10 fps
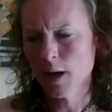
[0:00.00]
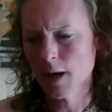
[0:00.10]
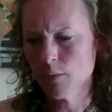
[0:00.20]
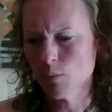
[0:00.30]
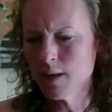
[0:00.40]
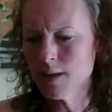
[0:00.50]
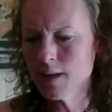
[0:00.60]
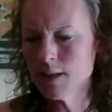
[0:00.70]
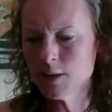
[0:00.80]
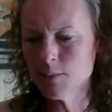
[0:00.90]
And we
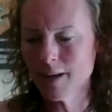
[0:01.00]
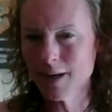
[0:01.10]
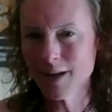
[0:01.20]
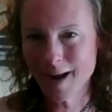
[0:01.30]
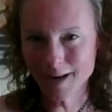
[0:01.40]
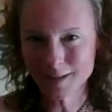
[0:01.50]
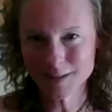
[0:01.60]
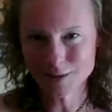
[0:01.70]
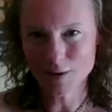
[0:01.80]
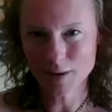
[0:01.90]
need to be able to
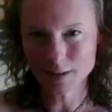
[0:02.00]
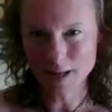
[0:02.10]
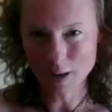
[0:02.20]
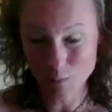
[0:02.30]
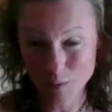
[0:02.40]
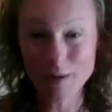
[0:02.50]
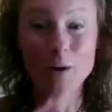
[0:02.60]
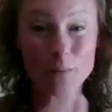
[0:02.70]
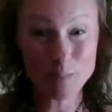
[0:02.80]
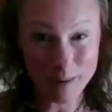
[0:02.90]
exercise that with
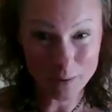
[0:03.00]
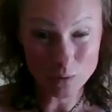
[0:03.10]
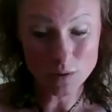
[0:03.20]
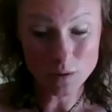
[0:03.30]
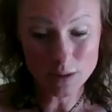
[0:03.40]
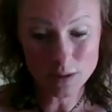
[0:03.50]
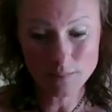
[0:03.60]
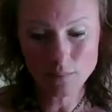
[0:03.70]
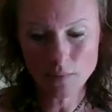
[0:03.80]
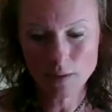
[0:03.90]
healthy boundaries.